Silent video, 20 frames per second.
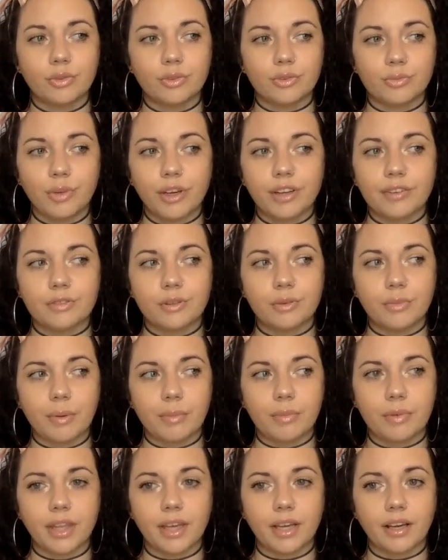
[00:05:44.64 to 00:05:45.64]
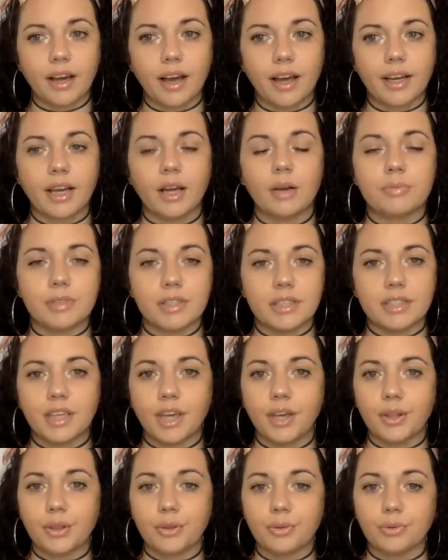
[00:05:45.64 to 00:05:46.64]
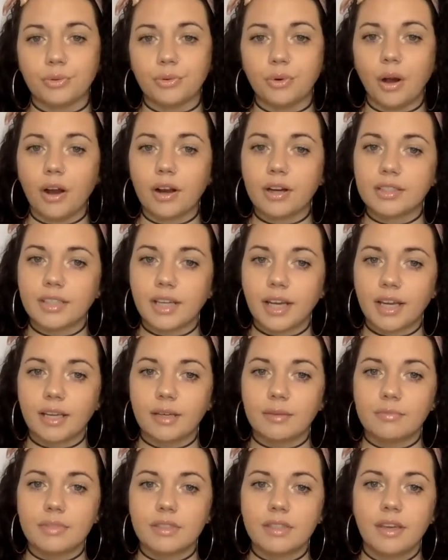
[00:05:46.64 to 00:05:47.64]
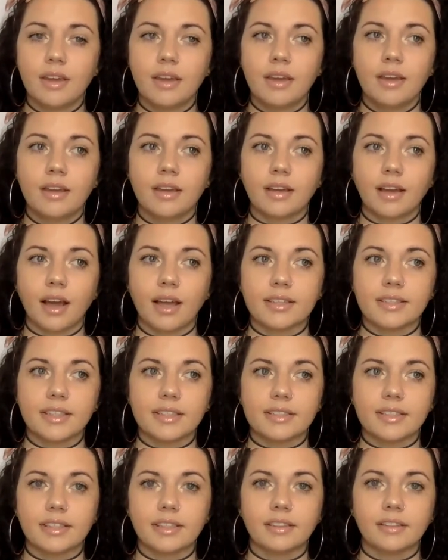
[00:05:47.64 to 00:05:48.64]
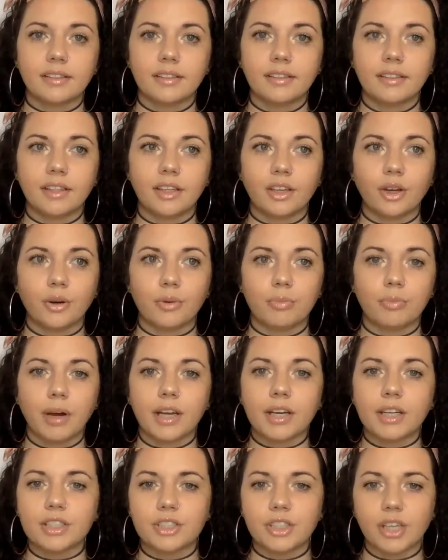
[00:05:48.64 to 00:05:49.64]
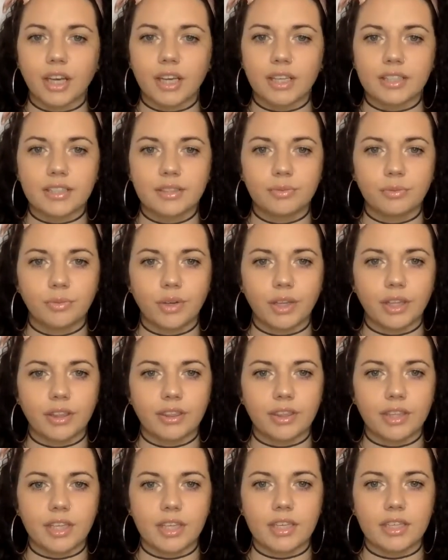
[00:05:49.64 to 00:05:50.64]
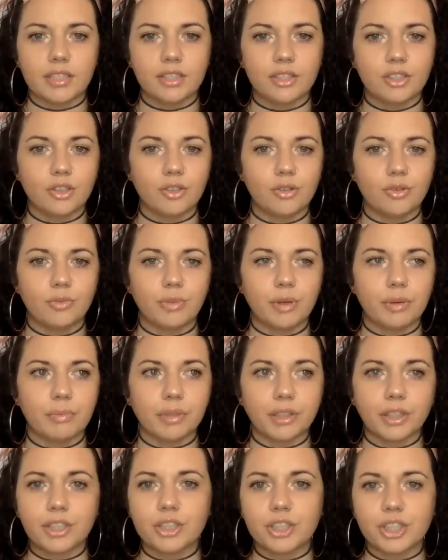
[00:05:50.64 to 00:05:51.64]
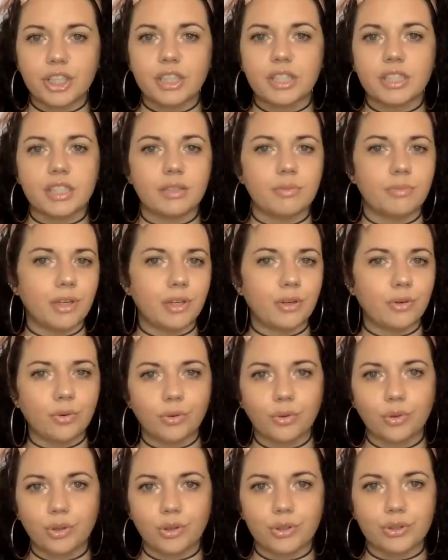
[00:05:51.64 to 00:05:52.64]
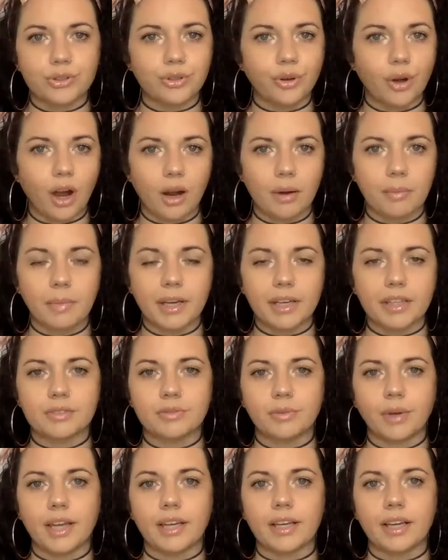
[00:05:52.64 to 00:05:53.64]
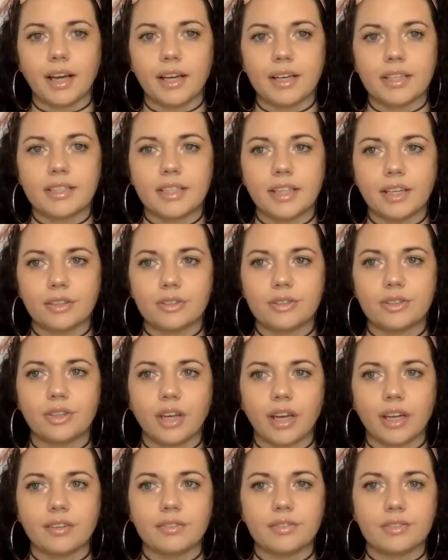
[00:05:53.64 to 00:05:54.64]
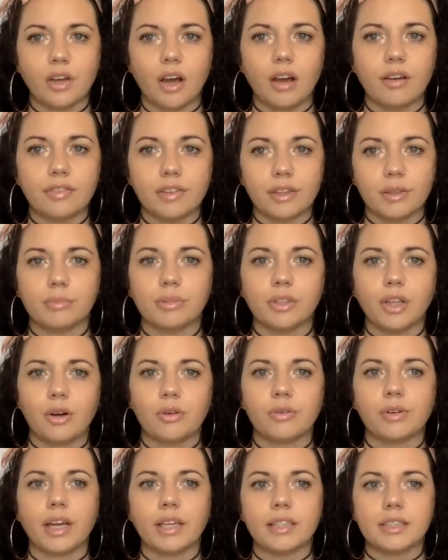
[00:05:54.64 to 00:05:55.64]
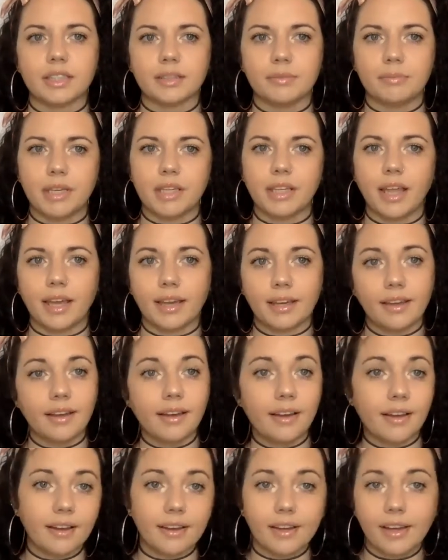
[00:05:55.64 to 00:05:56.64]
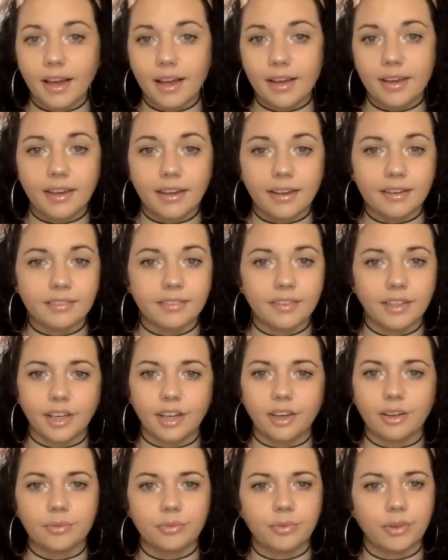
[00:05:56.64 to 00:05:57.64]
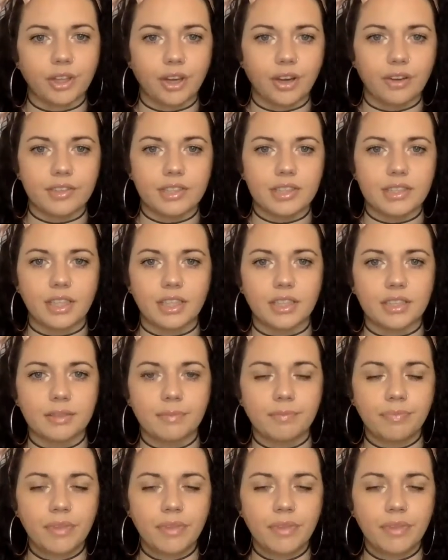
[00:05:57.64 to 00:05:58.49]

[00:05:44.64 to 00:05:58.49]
we have to remember that God helps us get through hard times. God doesn't, you know, punish us with these to be malicious, to be cruel, to harm us, right? God is there to kind of soften the blow, not to be like, haha, got ya, you know, with all these things.